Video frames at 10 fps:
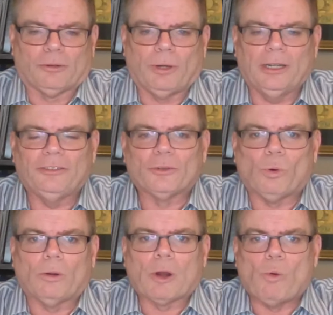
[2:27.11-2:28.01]
Credit
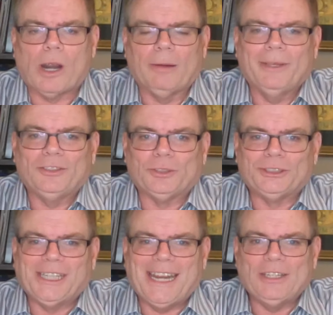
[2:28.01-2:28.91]
score requirements are
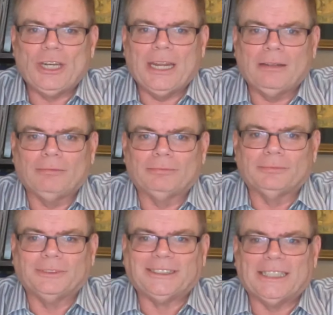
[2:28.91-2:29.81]
changing,
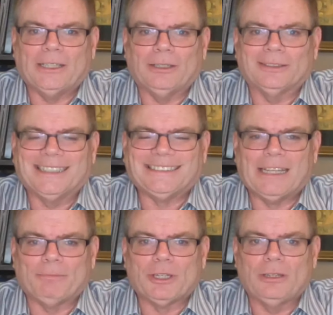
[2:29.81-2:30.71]
so that's
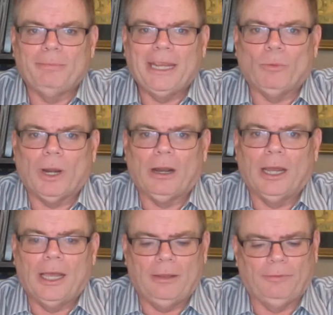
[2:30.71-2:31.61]
something to be aware
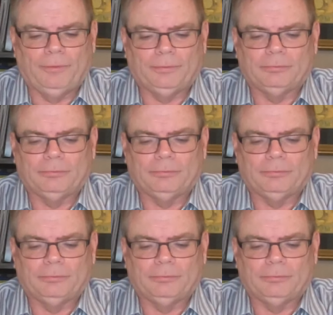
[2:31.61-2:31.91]
of.